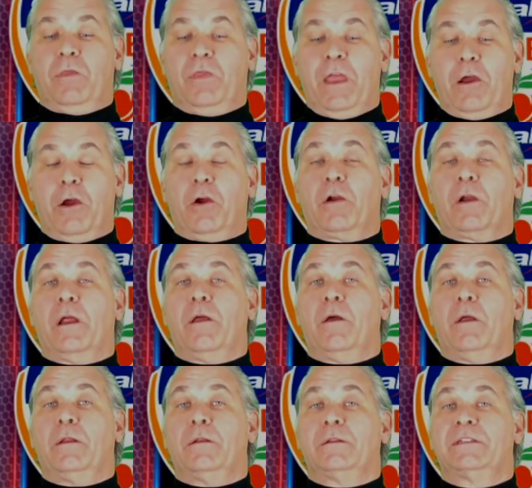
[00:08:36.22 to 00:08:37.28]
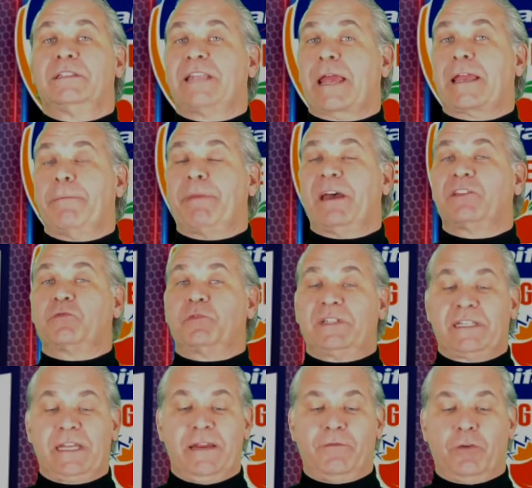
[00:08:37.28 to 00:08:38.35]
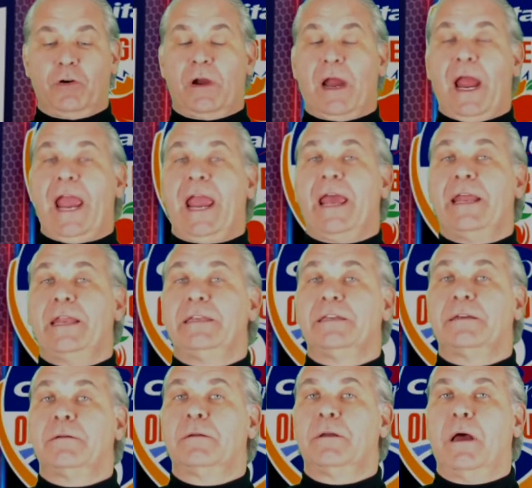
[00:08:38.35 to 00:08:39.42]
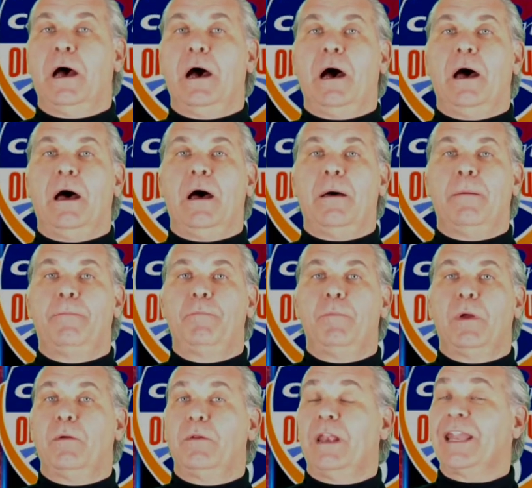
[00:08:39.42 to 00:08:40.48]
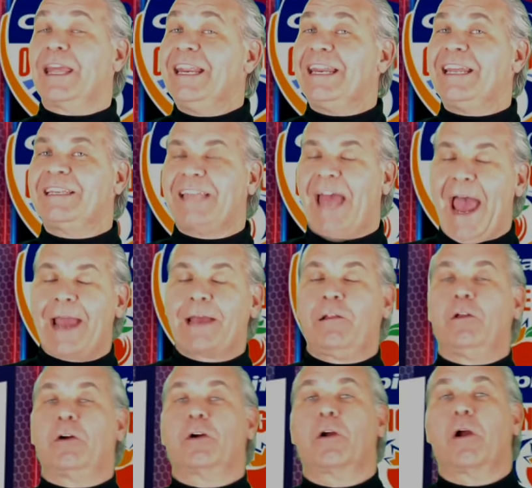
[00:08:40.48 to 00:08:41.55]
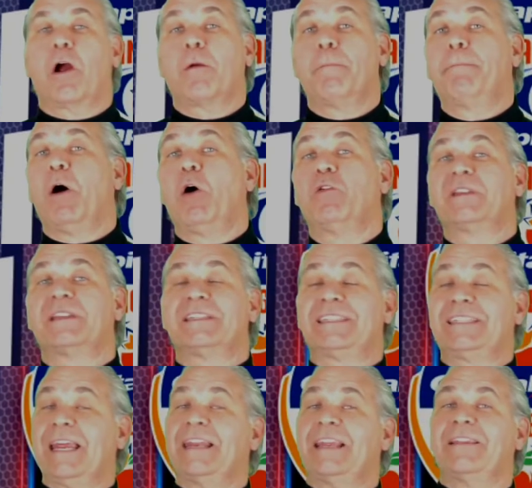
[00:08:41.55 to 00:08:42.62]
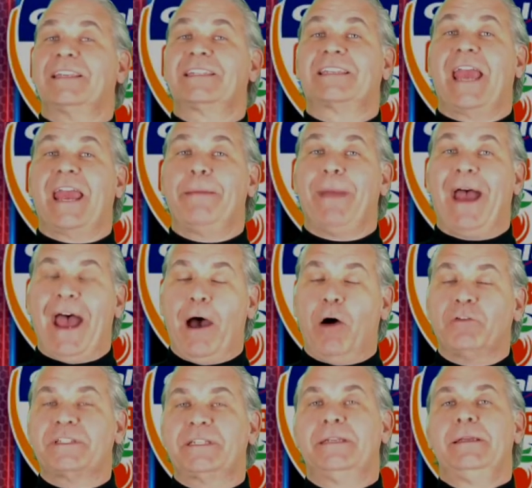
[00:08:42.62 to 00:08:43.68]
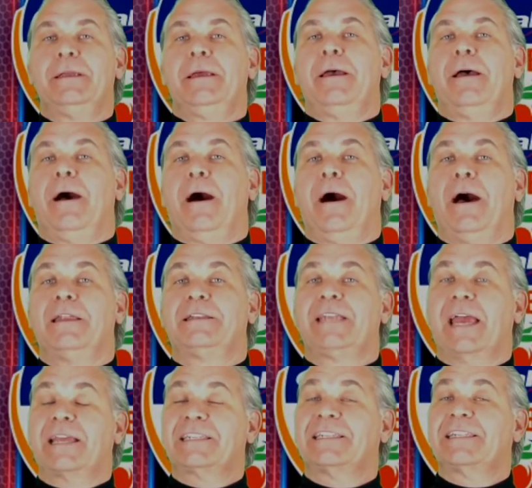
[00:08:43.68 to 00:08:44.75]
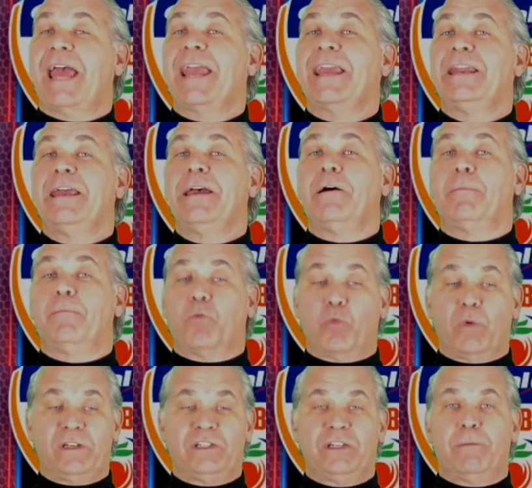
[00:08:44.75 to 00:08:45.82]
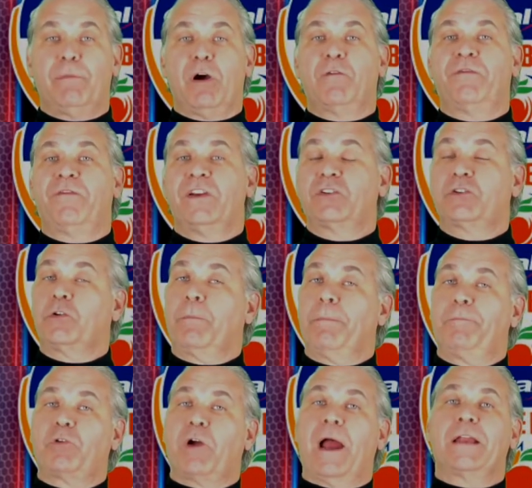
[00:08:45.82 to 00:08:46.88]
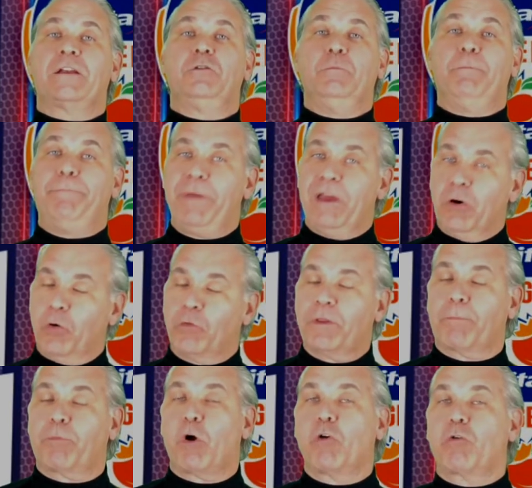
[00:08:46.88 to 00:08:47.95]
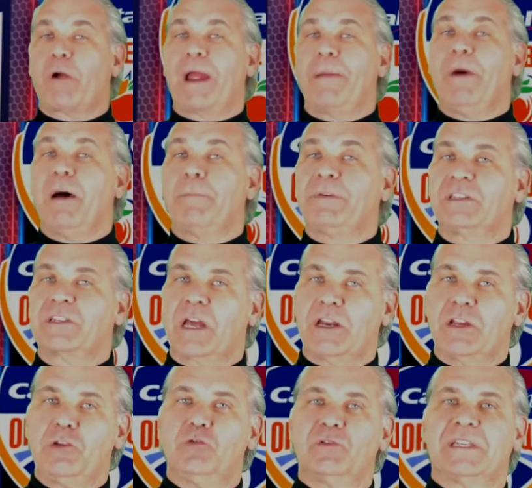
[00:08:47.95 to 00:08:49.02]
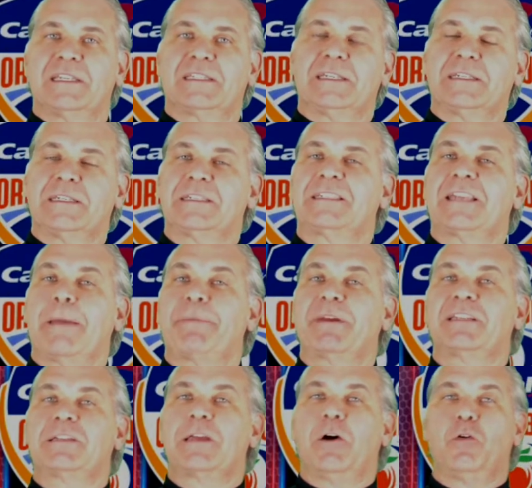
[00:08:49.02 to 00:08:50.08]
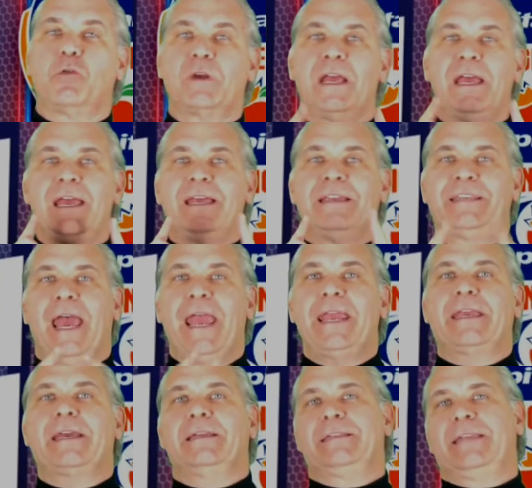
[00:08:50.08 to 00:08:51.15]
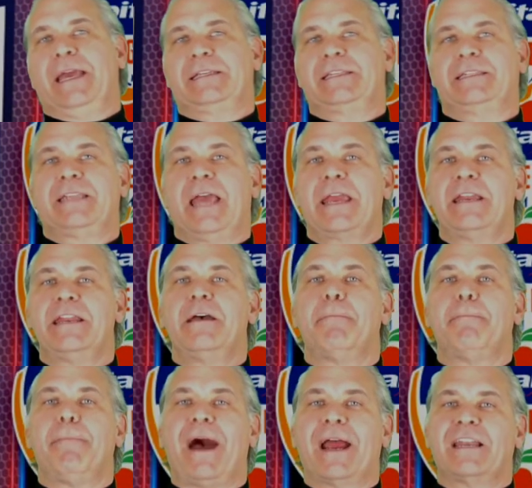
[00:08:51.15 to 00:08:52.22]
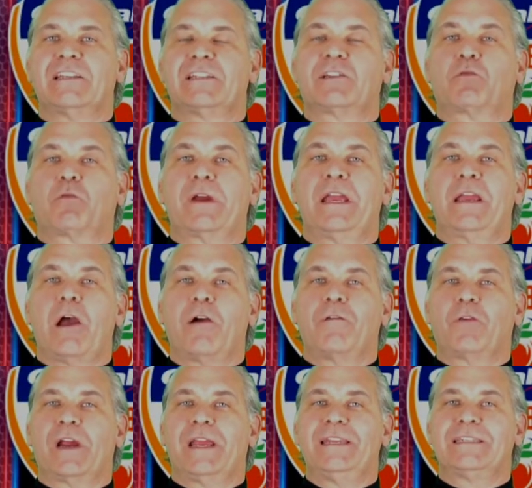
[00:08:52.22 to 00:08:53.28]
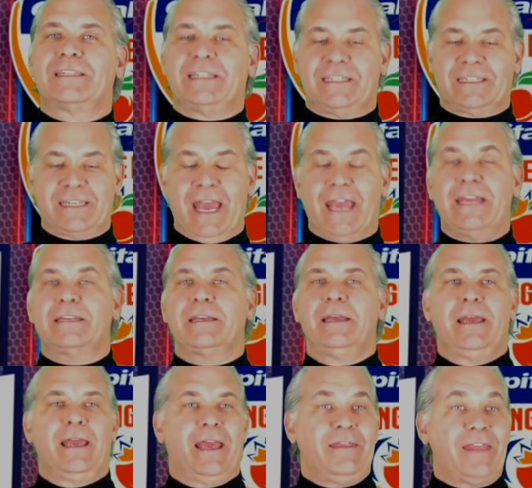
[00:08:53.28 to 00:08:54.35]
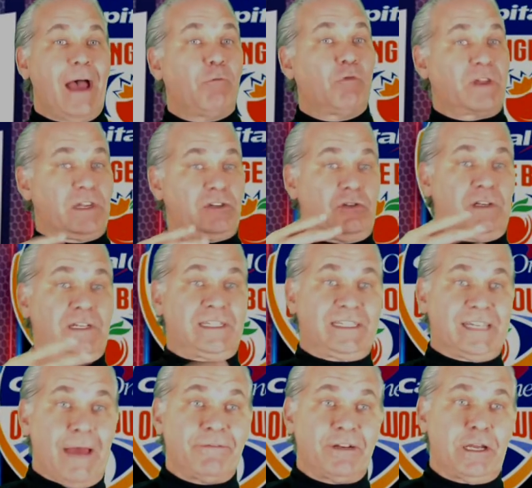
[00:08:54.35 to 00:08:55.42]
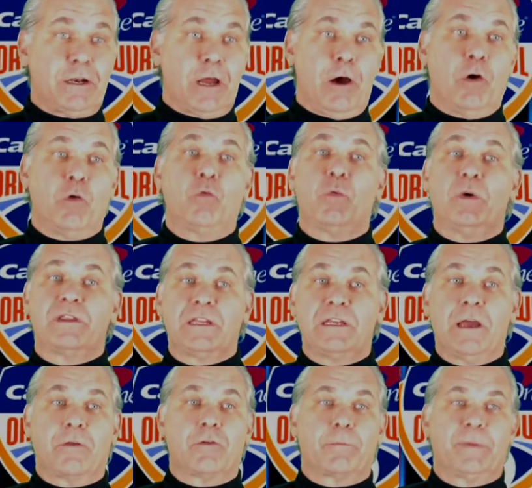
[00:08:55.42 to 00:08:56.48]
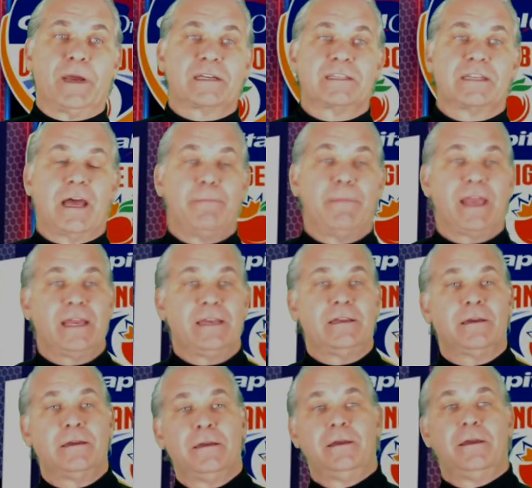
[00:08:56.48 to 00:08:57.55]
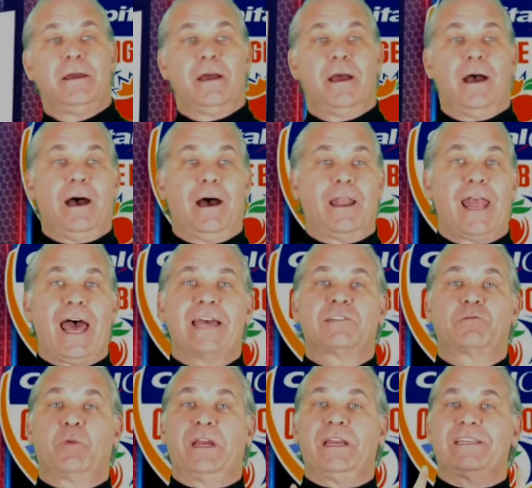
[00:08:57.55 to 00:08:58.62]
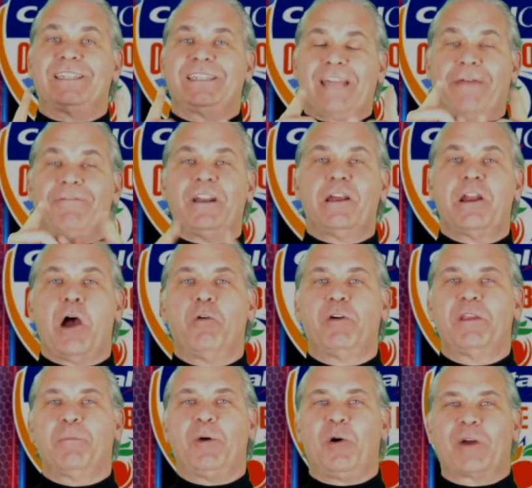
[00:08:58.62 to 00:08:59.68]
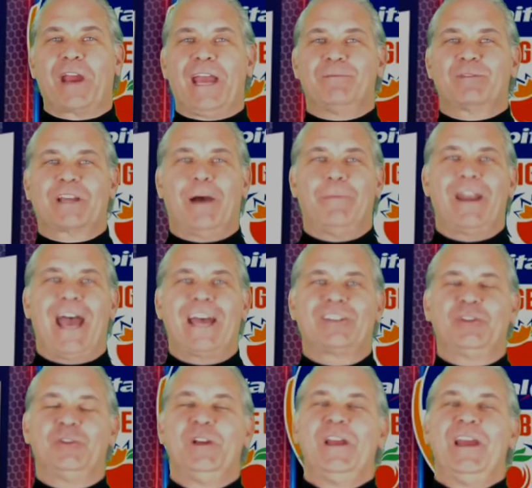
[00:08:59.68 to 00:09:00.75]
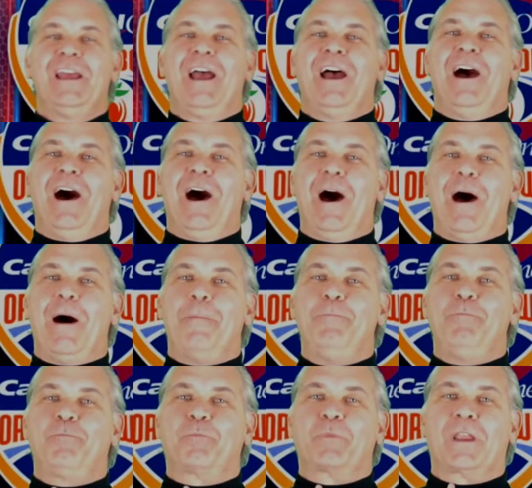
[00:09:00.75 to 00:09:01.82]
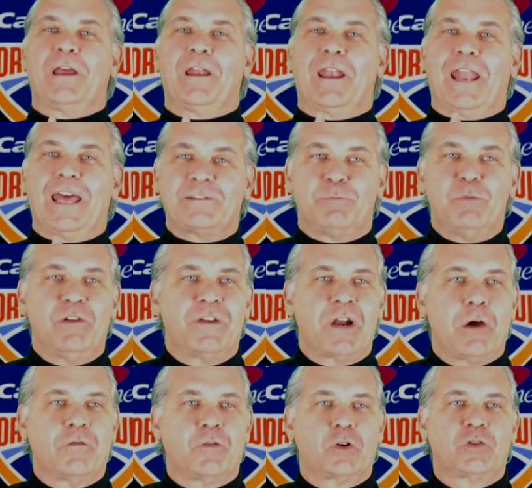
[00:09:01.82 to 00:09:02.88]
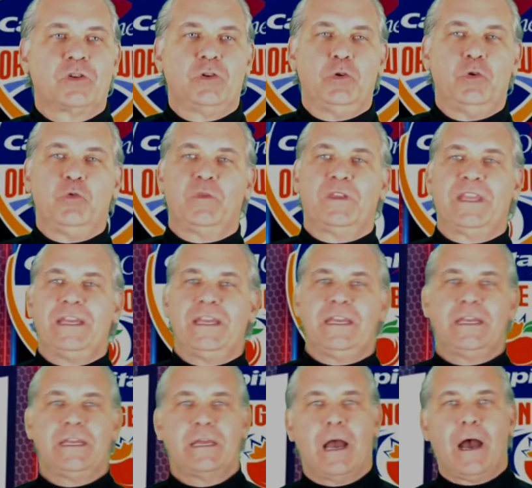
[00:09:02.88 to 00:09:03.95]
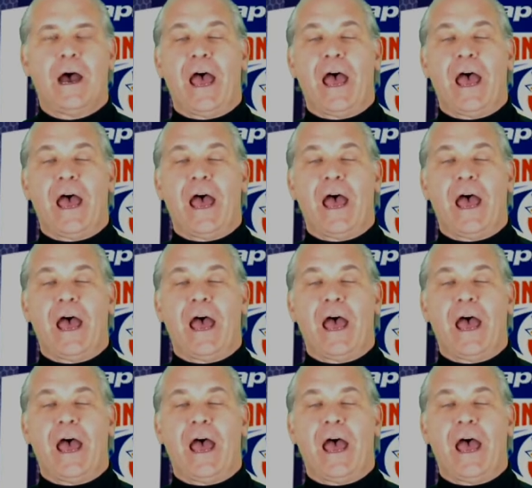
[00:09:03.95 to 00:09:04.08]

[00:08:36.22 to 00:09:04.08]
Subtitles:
Their second best receiver and leading tackler are both sitting this game out. Texas A&M, with Jimbo Fisher trying to build the program up, is going to use this as a stepping stone. Take Texas A&M minus 3 over NC State, and that will get you to 7-0 with the other picks that I made last week. 7-0 in the bowl games coming at you. Let's move it over to the